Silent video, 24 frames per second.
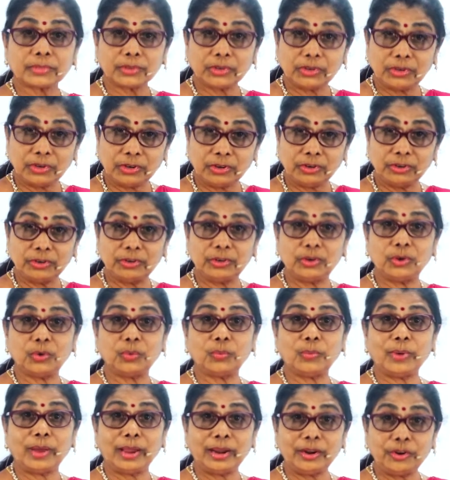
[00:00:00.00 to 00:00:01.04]
Good,
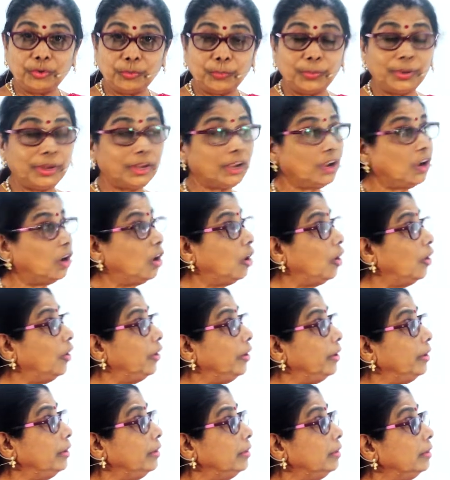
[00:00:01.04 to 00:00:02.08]
1 rupee
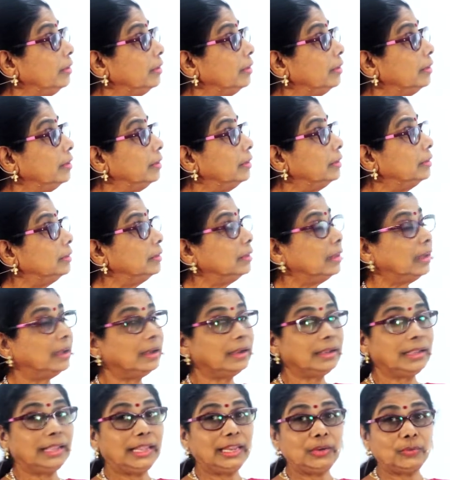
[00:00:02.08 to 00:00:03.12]
coin.
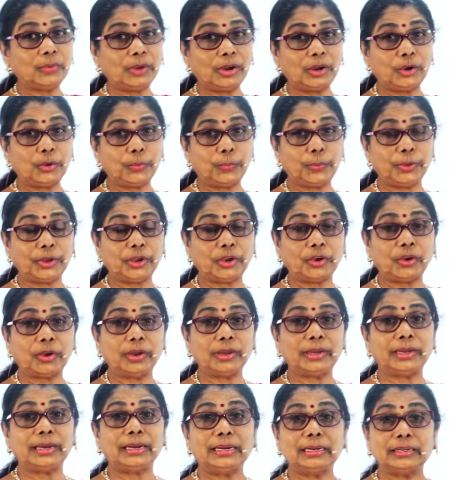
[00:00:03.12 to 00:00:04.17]
Again 1 rupee
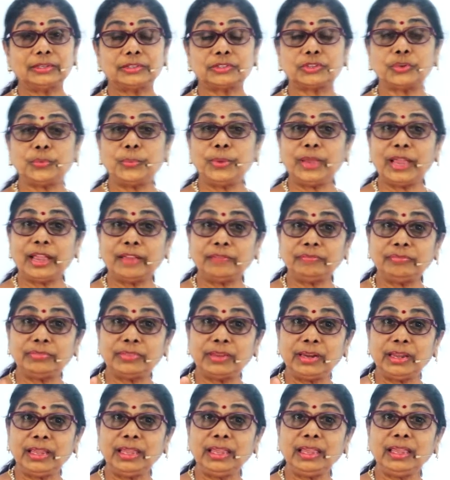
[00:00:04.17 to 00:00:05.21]
coin. So we have
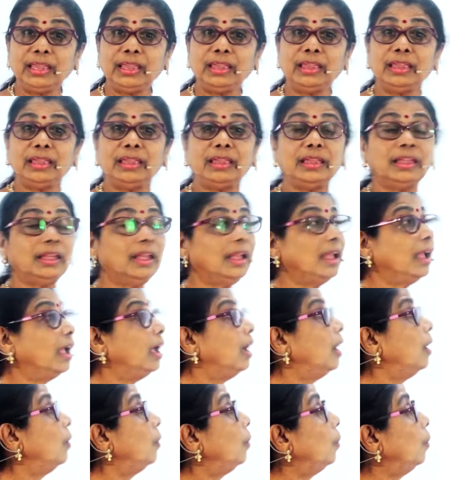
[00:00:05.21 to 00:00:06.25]
3,
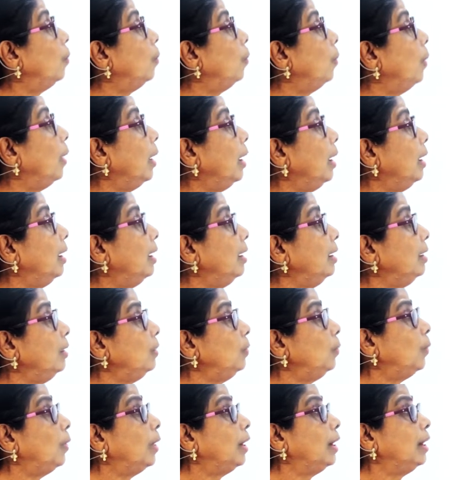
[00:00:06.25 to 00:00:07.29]

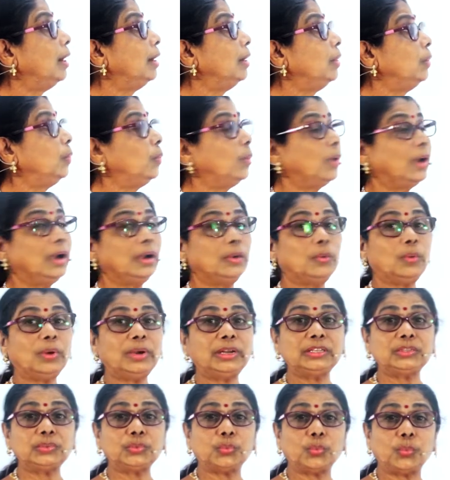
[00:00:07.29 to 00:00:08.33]
1, 1, 1. What
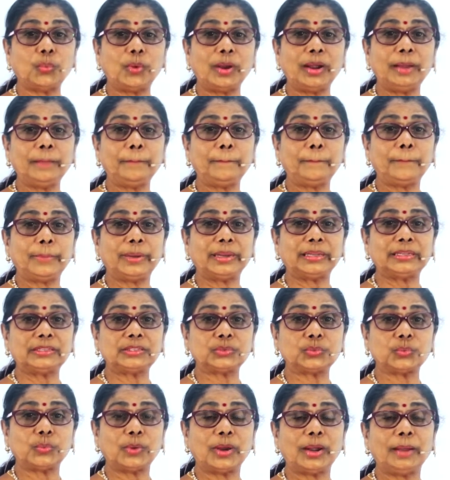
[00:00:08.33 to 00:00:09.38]
is 1
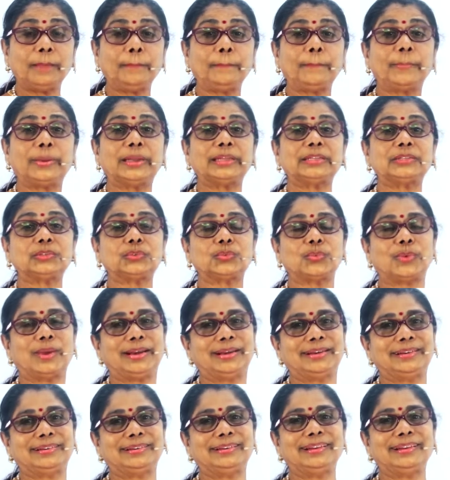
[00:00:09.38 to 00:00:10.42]
plus 1 plus 1?